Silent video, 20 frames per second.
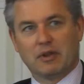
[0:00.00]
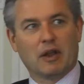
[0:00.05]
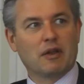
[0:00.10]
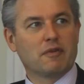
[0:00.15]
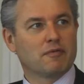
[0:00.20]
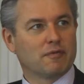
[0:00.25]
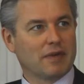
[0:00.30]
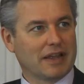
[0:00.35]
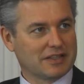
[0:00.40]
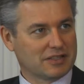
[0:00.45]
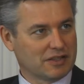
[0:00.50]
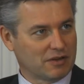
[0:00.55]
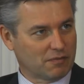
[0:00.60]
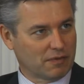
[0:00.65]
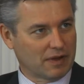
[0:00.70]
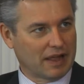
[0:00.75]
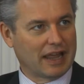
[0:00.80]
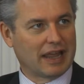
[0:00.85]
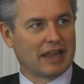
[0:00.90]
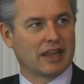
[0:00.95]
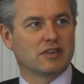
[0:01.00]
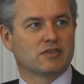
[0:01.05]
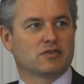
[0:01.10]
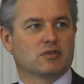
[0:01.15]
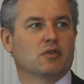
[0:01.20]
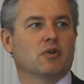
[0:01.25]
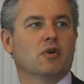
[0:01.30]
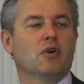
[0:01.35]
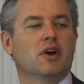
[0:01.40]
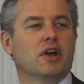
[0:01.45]
face-to-face
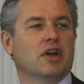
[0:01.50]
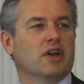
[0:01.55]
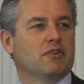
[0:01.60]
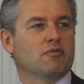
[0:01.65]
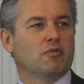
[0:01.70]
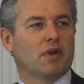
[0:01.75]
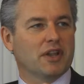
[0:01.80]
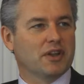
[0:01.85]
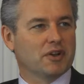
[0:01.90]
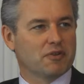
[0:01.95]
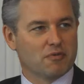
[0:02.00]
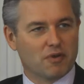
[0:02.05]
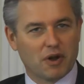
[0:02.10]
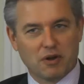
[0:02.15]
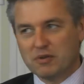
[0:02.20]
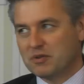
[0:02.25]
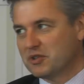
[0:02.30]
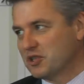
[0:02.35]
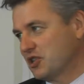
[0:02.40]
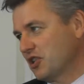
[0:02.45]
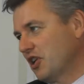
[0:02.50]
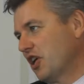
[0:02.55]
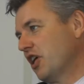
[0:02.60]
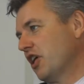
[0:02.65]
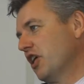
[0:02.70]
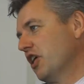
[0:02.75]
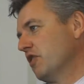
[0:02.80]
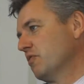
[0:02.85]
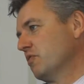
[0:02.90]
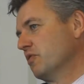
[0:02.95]
or running a road
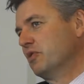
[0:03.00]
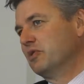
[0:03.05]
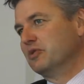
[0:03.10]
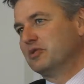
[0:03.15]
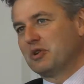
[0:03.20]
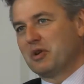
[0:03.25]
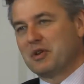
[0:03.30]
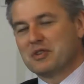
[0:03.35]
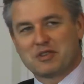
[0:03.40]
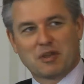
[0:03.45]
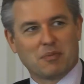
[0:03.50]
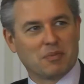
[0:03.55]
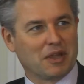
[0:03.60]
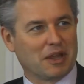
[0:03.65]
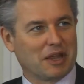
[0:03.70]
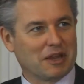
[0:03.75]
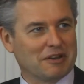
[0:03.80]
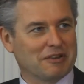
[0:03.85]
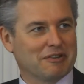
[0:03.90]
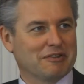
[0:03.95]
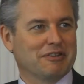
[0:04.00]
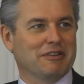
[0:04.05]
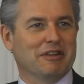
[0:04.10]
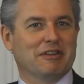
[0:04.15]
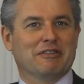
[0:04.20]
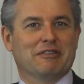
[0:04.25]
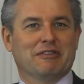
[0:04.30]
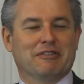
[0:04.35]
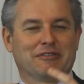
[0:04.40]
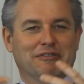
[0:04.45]
show or doing something
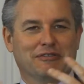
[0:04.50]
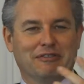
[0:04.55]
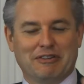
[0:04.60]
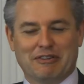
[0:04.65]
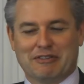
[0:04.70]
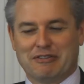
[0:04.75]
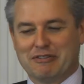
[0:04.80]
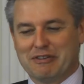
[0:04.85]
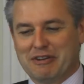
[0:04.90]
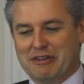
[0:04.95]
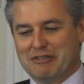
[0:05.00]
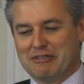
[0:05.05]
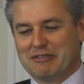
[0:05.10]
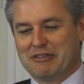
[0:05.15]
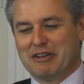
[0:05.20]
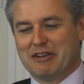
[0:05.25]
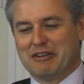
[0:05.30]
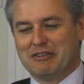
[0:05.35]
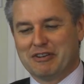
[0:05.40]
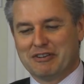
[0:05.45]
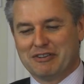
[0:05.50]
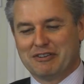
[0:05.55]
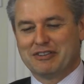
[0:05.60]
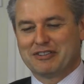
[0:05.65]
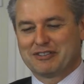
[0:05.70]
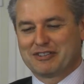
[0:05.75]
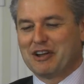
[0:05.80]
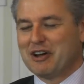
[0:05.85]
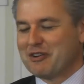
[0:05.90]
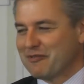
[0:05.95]
in your
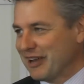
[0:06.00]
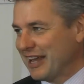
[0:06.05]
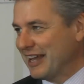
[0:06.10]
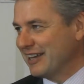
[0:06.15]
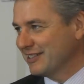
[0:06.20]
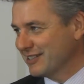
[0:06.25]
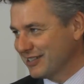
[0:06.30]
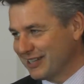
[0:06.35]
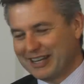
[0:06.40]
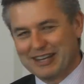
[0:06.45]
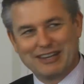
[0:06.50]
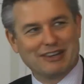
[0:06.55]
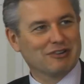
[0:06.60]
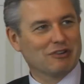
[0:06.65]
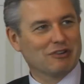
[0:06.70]
staff canteen